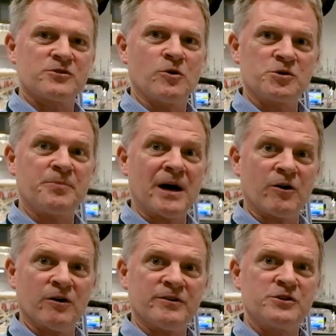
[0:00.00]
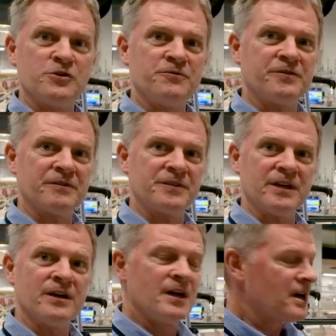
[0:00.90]
horsepower of a
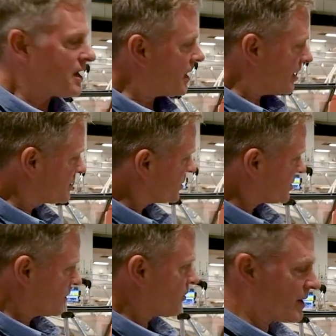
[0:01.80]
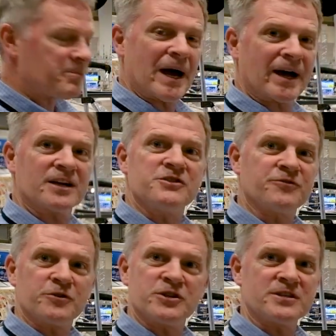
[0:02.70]
250. It's just a great package
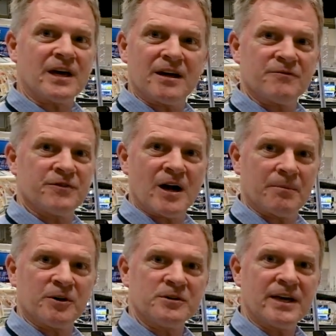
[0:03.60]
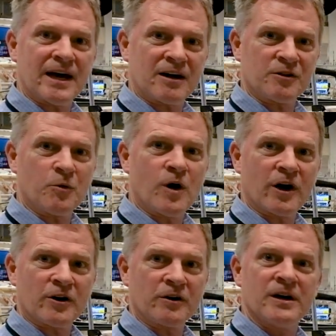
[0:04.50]
for just that phenomenal day out on the
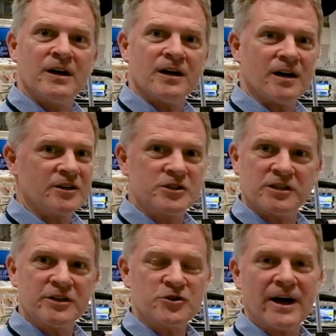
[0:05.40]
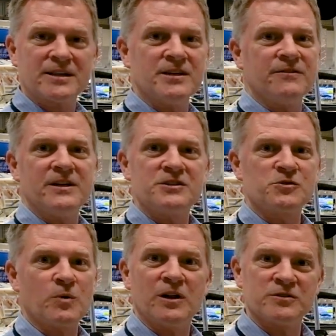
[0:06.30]
water, just leisure activities
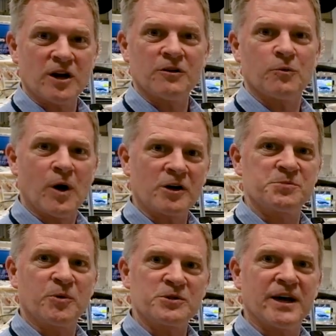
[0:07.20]
as well as all the water sports